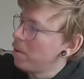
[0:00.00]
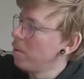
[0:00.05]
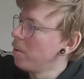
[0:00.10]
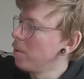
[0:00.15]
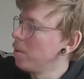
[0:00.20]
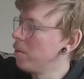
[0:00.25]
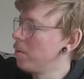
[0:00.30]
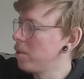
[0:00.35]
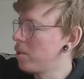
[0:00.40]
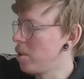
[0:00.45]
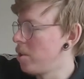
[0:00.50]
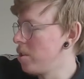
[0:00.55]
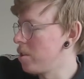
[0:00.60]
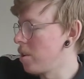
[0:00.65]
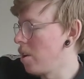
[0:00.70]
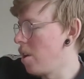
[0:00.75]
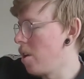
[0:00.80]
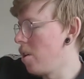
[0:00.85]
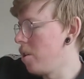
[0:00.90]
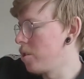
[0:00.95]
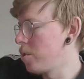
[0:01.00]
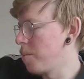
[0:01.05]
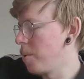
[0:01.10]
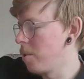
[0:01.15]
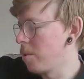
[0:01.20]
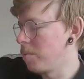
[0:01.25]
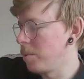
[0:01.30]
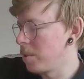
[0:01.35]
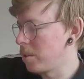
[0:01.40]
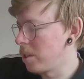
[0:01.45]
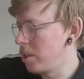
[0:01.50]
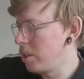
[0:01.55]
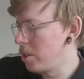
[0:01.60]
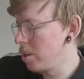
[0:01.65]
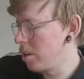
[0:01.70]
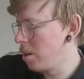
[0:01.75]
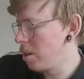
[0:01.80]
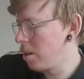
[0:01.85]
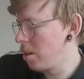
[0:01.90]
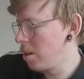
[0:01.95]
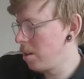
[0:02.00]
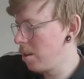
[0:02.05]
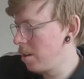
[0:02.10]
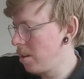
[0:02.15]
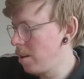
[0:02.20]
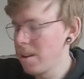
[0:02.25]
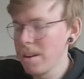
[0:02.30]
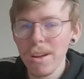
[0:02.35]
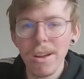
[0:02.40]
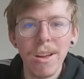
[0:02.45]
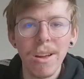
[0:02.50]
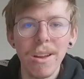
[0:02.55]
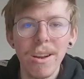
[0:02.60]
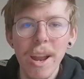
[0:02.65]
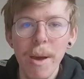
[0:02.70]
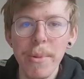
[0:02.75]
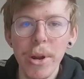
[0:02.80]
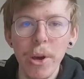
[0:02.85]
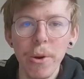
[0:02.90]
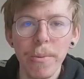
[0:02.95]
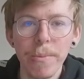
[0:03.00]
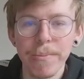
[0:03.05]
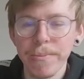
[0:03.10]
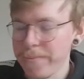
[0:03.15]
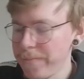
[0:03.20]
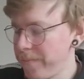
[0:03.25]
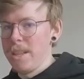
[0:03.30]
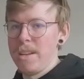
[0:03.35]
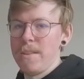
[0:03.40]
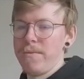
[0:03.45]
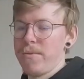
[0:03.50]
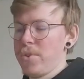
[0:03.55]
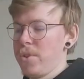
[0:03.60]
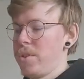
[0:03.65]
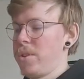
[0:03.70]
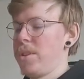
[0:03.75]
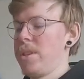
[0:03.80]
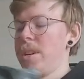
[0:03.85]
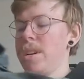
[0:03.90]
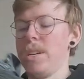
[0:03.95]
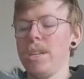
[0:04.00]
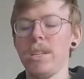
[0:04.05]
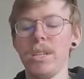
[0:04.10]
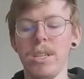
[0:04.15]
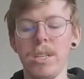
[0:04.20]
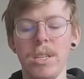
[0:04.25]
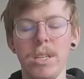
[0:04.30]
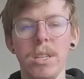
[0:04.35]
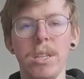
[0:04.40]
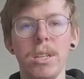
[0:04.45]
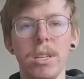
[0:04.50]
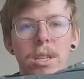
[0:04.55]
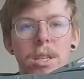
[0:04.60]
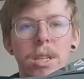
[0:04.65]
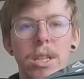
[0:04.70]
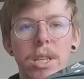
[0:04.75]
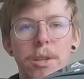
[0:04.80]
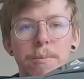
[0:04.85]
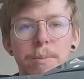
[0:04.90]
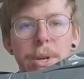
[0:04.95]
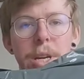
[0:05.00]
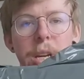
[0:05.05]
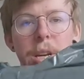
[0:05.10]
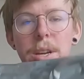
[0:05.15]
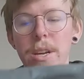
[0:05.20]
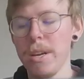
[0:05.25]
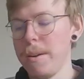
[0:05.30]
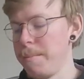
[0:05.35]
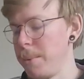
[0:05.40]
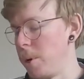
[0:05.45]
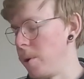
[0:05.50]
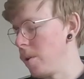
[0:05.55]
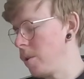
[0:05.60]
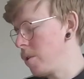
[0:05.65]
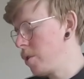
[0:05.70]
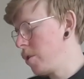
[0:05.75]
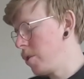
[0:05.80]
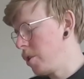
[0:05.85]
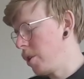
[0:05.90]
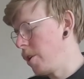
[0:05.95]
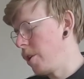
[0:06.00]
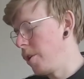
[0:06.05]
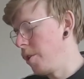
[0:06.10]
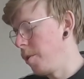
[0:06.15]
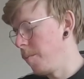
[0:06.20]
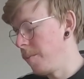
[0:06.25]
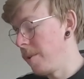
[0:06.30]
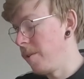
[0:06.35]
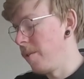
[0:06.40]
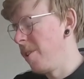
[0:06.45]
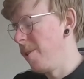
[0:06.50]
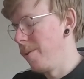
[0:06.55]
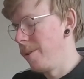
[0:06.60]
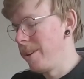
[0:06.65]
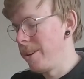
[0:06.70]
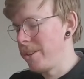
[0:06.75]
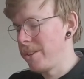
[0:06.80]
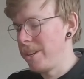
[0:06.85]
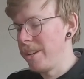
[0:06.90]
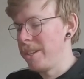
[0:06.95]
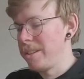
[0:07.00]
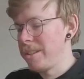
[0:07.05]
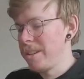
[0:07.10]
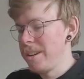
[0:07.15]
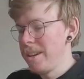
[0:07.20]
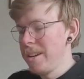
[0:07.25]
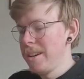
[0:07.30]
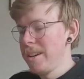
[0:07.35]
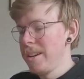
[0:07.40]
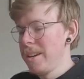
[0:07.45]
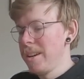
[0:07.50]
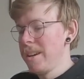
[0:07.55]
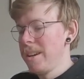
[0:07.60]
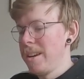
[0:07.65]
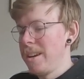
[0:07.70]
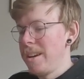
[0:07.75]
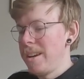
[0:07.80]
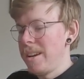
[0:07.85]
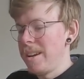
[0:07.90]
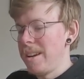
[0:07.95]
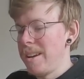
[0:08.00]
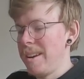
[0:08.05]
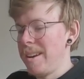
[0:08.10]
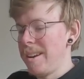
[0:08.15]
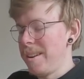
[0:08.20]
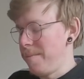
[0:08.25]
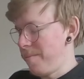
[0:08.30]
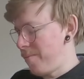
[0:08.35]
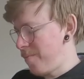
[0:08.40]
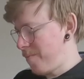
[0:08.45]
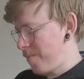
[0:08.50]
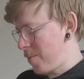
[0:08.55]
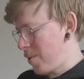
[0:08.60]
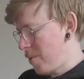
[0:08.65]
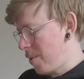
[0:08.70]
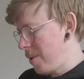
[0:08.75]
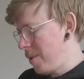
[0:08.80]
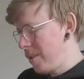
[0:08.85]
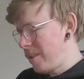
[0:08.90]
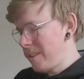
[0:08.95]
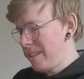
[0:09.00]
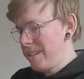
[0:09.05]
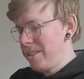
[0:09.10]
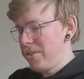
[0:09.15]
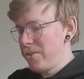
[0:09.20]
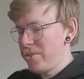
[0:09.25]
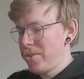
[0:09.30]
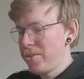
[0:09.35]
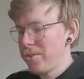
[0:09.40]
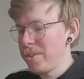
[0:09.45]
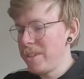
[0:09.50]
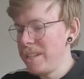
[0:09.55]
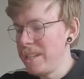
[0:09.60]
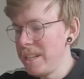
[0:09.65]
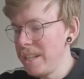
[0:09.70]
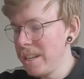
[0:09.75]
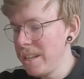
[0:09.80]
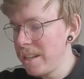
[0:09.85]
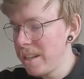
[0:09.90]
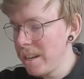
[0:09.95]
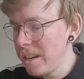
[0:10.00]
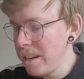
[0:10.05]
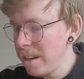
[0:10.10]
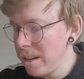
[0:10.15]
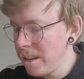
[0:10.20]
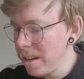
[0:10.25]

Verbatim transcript: cool size large Pokemon t-shirt, let me know. And then I've just this big box turned up. I don't know what this is. And I'm quite intrigued.